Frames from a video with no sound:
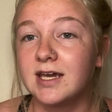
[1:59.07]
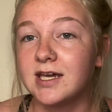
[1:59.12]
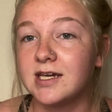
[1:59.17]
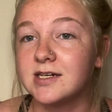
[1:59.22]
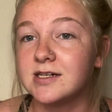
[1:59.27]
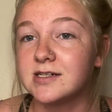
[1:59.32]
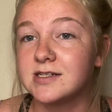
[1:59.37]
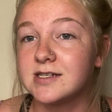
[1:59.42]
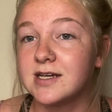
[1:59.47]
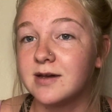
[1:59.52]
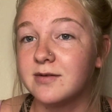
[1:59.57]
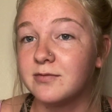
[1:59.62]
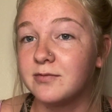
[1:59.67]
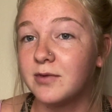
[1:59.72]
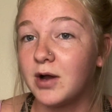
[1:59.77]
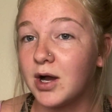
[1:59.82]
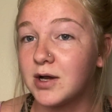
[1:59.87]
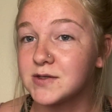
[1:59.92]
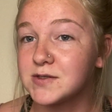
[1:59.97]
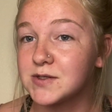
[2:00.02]
and I'm
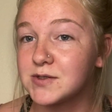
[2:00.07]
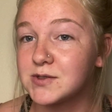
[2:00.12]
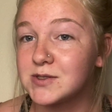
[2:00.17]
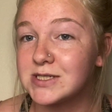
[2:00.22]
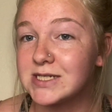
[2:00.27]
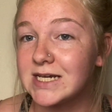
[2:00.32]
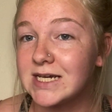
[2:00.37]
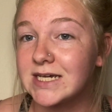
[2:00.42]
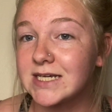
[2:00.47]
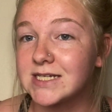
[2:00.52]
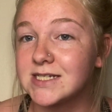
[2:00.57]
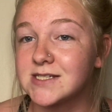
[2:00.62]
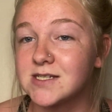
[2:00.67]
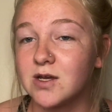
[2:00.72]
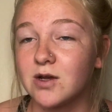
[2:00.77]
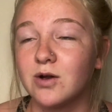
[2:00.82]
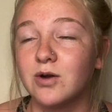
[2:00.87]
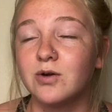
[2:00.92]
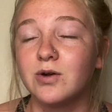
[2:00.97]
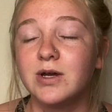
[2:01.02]
also sick,
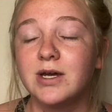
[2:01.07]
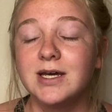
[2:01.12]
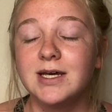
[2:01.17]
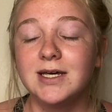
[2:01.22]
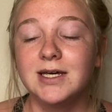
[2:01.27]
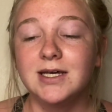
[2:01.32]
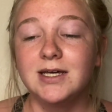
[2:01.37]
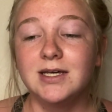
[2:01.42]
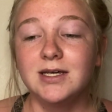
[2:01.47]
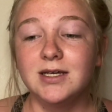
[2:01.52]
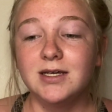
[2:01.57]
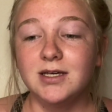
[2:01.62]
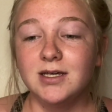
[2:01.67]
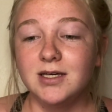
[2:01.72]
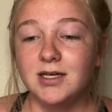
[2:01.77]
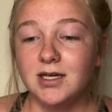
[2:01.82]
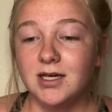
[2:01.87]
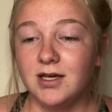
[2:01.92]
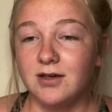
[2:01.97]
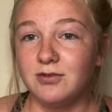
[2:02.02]
so
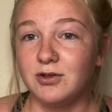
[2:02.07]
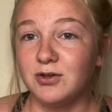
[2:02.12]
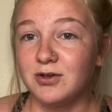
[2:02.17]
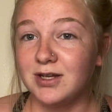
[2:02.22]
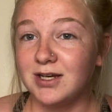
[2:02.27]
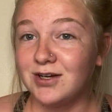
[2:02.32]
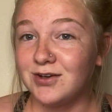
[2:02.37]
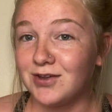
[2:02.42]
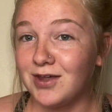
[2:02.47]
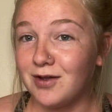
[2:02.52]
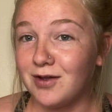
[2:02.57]
if you can hear that